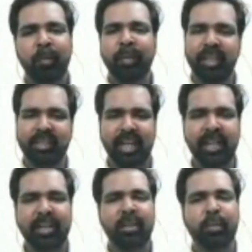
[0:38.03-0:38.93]
we
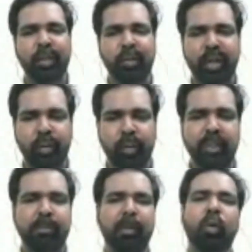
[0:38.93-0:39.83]
recited we tried to
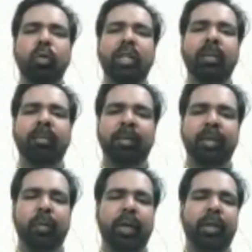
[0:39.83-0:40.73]
explore them and
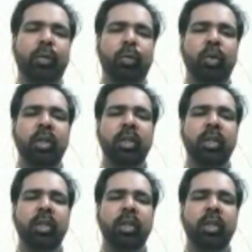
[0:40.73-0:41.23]
we tried to